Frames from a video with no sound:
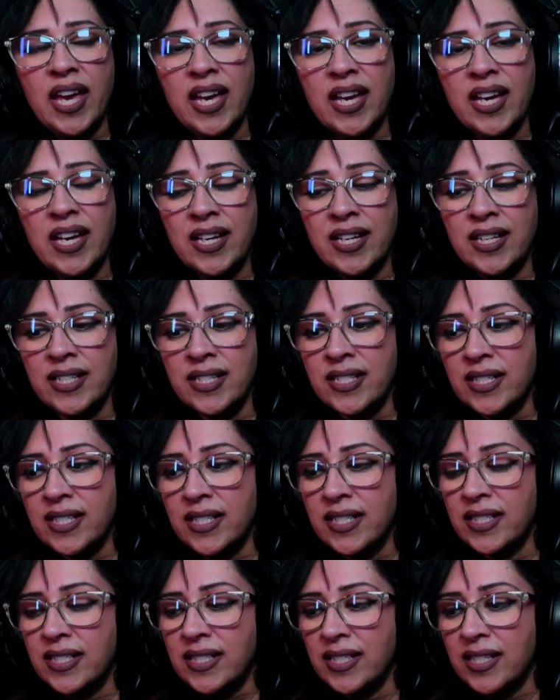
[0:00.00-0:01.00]
And
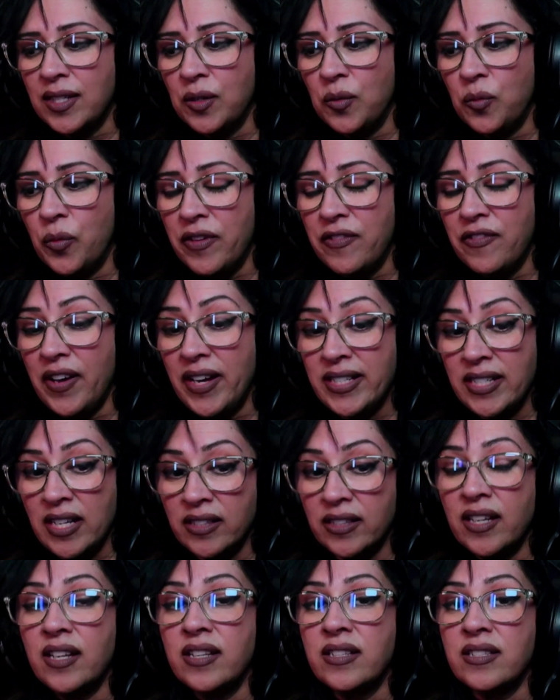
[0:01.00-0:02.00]
we
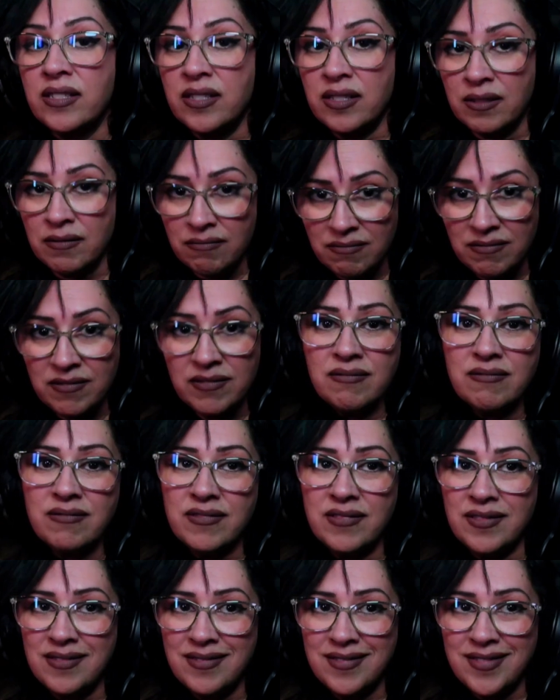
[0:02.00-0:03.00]
find out that it's
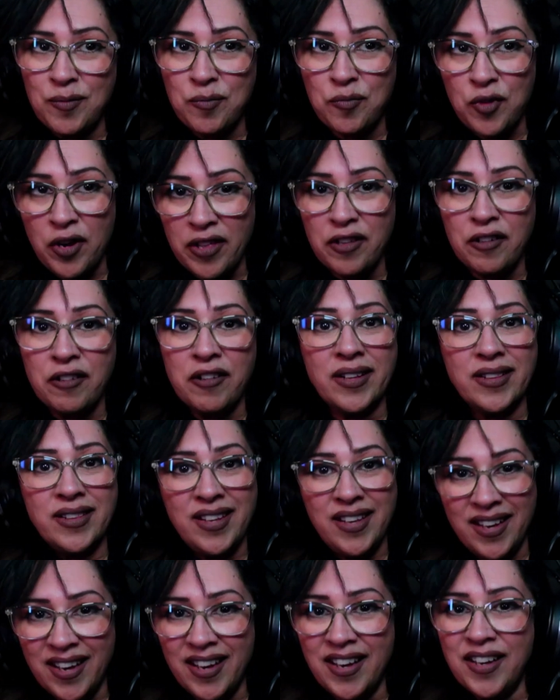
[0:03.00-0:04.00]
the brother
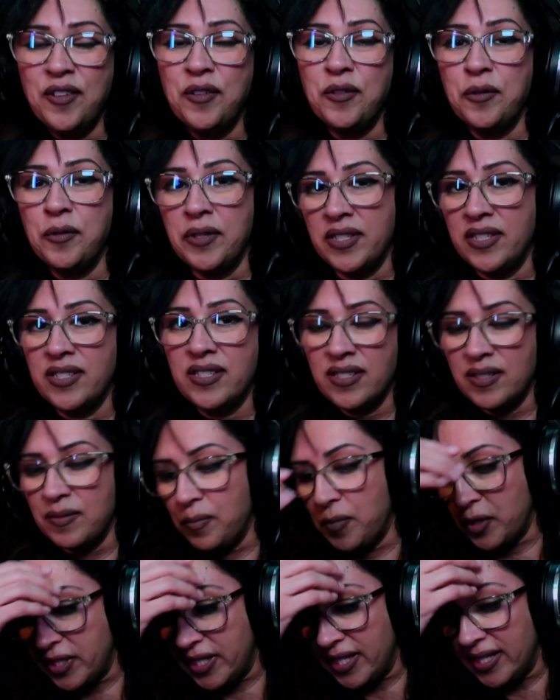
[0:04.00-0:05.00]
at the end who
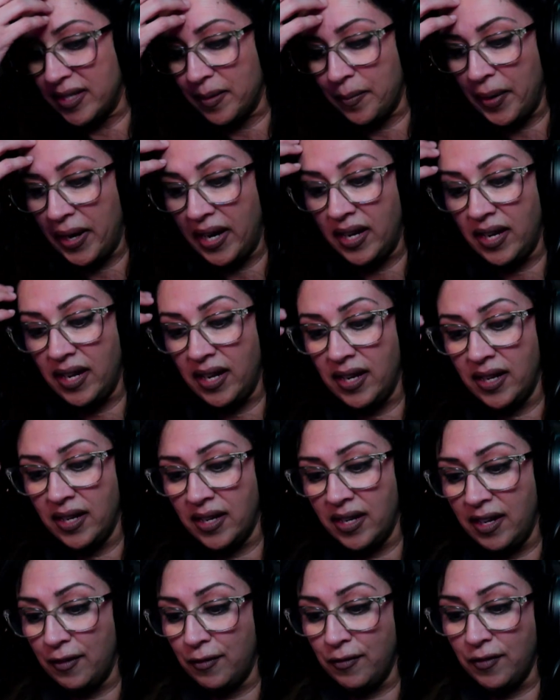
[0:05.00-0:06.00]
is
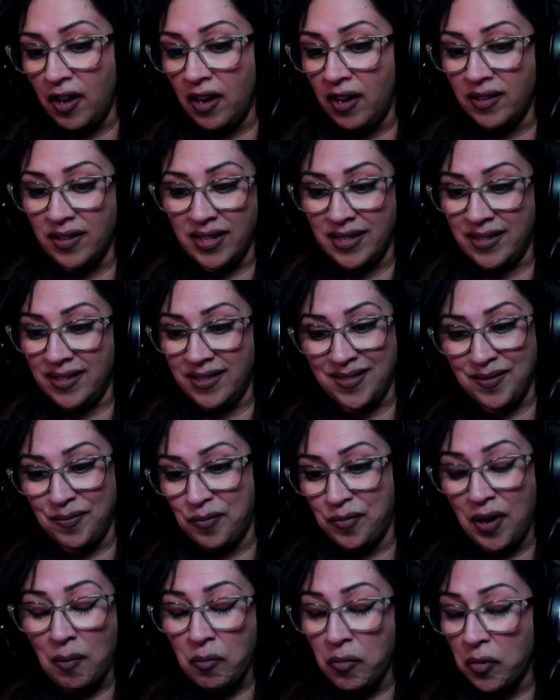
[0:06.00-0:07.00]
participating, if not
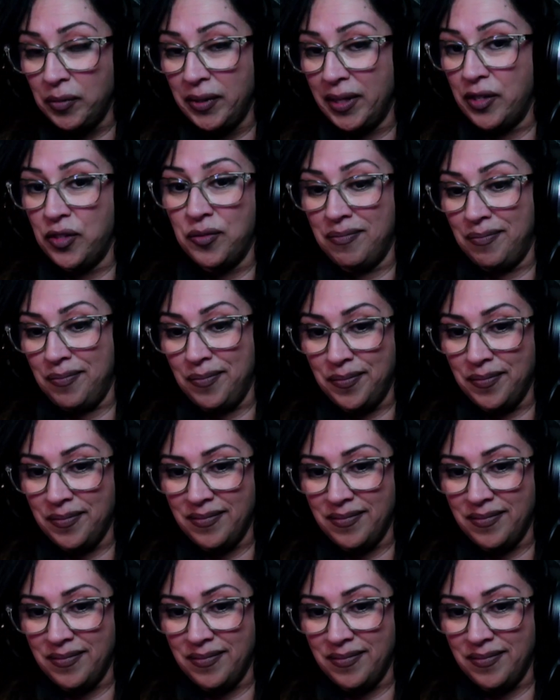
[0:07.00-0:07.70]
probably